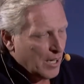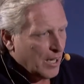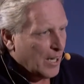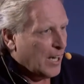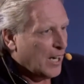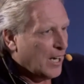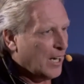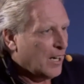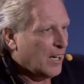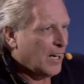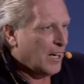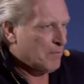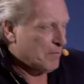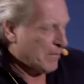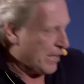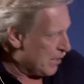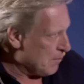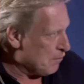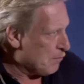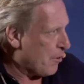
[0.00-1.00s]
I
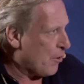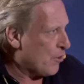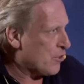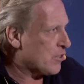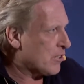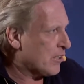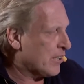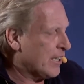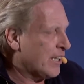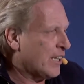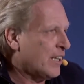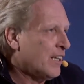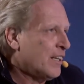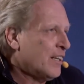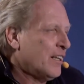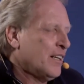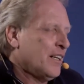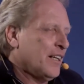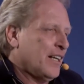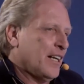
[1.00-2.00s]
met him personally,
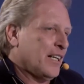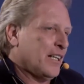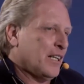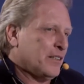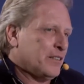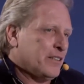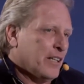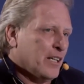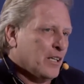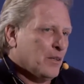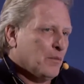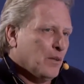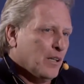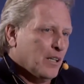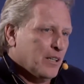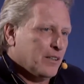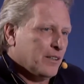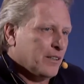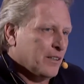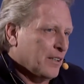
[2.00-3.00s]
and I'll tell you
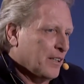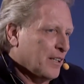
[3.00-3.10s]
what,